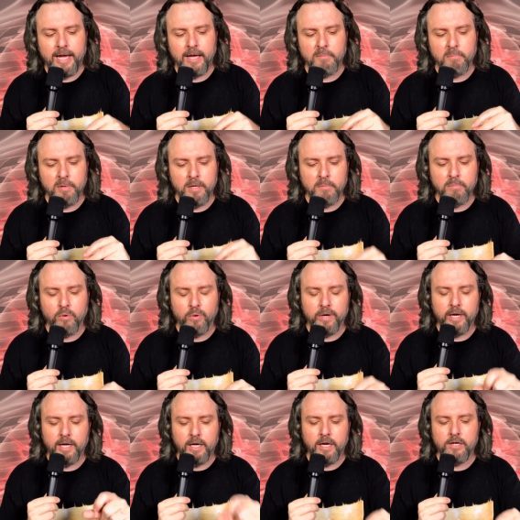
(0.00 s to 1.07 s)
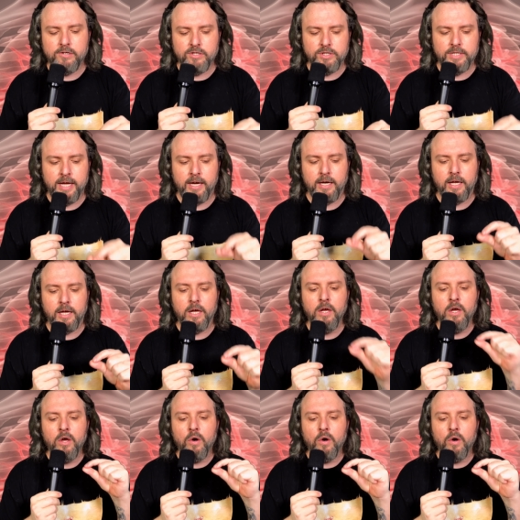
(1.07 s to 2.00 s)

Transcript: at pinpointing and understanding